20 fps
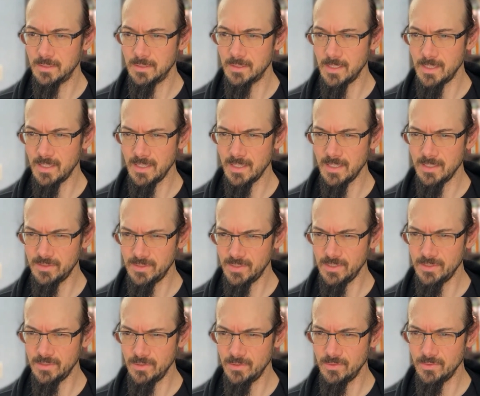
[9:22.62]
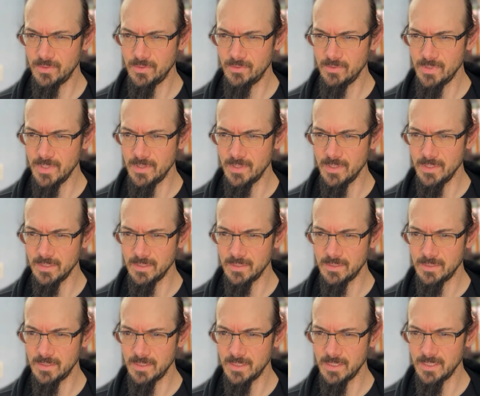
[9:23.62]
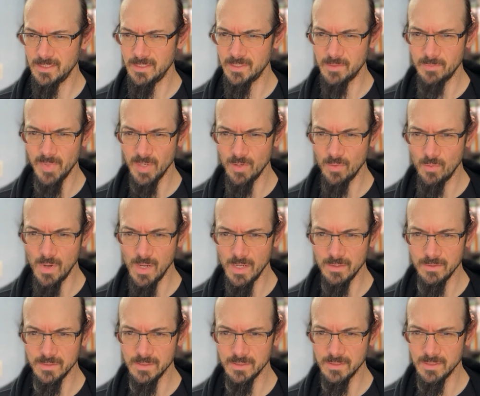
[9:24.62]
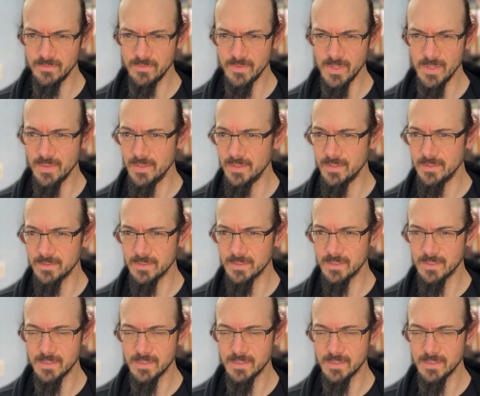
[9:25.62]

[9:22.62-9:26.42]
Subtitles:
I think it's just those 3 things. I guess it's been a while since I've done this.